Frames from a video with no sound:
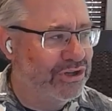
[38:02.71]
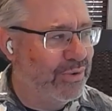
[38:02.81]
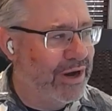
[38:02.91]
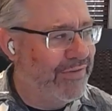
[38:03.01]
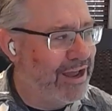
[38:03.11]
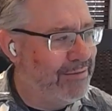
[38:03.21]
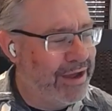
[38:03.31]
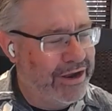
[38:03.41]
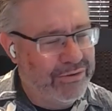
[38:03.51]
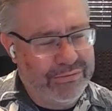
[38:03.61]
where I've had
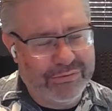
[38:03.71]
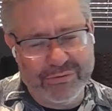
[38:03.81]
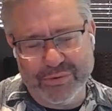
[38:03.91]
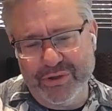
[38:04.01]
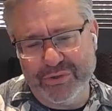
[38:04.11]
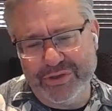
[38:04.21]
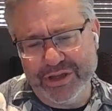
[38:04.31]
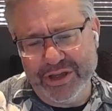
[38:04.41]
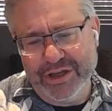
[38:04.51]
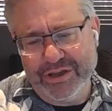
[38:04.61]
my growth
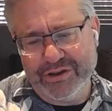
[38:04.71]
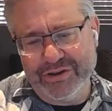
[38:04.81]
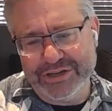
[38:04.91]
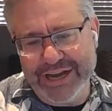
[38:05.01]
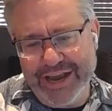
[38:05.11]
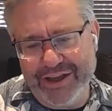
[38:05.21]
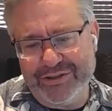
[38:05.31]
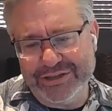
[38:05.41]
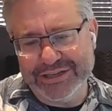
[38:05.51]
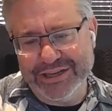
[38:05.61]

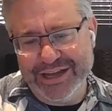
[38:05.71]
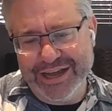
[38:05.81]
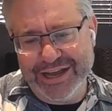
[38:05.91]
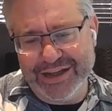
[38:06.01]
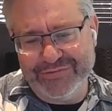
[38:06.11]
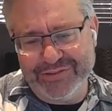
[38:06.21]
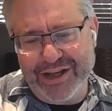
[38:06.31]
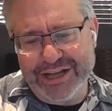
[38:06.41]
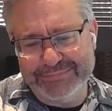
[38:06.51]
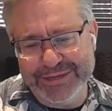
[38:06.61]
curtailed, and I've
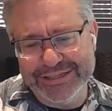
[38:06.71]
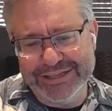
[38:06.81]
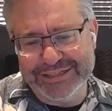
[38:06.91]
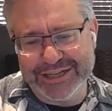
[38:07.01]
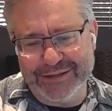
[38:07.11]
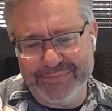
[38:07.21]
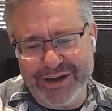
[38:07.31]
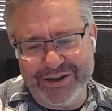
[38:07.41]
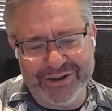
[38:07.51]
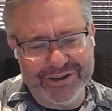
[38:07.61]
lost business to
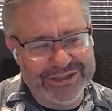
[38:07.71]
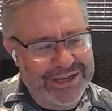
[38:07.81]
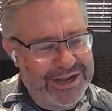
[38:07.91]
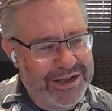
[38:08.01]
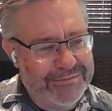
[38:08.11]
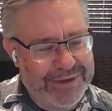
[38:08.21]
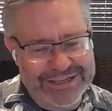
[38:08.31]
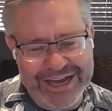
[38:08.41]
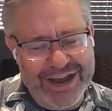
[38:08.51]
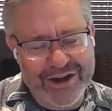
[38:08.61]
competitors
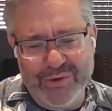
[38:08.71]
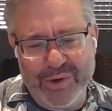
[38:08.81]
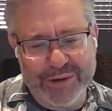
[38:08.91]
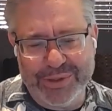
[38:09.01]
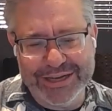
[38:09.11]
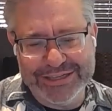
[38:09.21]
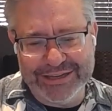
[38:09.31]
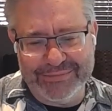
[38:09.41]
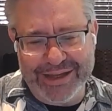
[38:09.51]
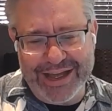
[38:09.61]
because I had nowhere to place
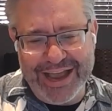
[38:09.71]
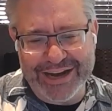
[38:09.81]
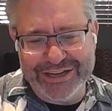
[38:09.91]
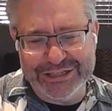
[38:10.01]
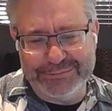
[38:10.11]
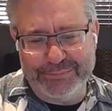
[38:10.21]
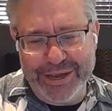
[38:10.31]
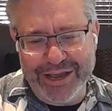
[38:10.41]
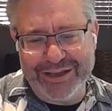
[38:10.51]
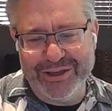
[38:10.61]
them. I had to just
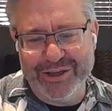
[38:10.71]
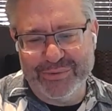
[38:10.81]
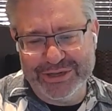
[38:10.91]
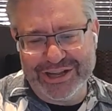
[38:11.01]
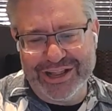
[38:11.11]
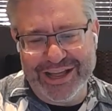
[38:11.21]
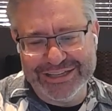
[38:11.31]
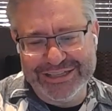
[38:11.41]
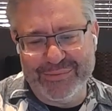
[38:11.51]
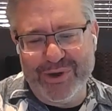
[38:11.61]
pick which
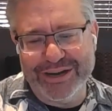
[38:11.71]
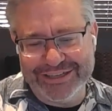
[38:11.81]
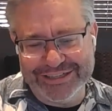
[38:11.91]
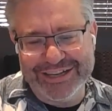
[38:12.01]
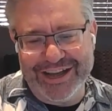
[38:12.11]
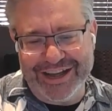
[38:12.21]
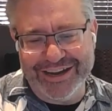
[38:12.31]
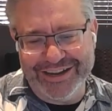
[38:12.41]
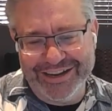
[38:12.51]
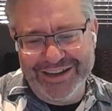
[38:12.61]
clients I wanted to
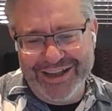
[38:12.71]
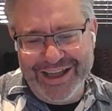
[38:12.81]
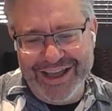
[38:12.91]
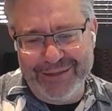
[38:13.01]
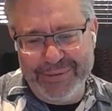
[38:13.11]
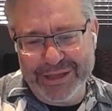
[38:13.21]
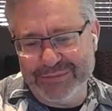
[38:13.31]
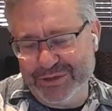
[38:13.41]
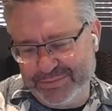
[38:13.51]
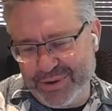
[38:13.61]
sign. And I picked
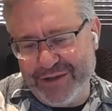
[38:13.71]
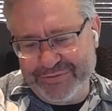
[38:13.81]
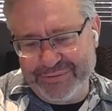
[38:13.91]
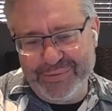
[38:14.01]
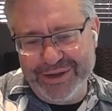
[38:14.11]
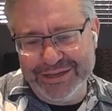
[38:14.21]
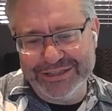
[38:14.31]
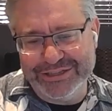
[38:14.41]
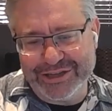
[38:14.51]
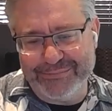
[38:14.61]
the most profitable
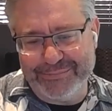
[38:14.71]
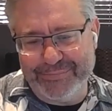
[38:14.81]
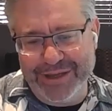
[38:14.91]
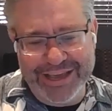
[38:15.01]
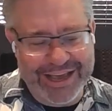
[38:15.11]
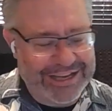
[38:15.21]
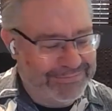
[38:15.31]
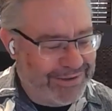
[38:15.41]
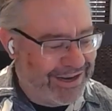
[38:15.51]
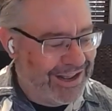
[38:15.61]
ones and took a
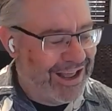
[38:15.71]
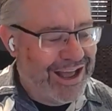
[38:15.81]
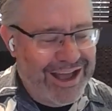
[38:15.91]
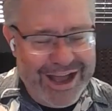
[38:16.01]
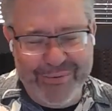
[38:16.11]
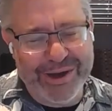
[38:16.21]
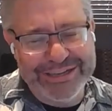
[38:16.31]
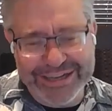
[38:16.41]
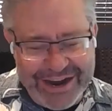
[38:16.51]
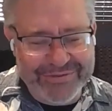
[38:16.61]
guess, but I
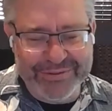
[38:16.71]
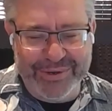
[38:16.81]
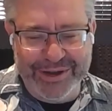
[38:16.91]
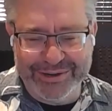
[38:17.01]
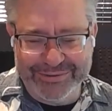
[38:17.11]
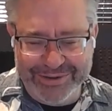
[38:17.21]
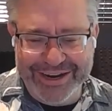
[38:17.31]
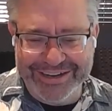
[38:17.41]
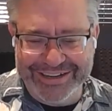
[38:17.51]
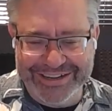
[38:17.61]
want to take everyone,
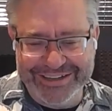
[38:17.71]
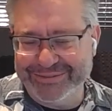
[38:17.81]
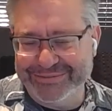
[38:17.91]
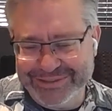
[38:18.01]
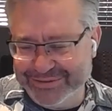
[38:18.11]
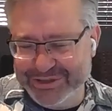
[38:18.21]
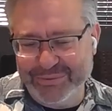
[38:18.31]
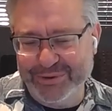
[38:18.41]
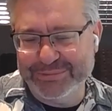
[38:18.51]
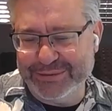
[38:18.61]
right? And there's
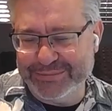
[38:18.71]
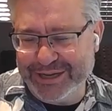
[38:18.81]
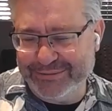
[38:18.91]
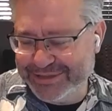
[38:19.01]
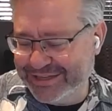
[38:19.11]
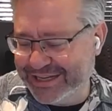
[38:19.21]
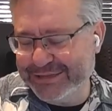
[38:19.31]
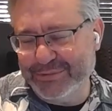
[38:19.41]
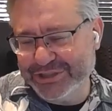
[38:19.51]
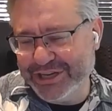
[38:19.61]
no room sometimes.
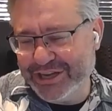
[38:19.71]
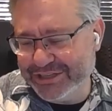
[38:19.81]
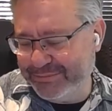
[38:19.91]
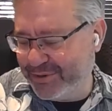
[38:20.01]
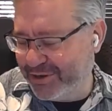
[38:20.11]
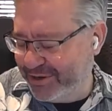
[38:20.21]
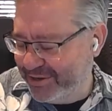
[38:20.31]
That's the most challenging part.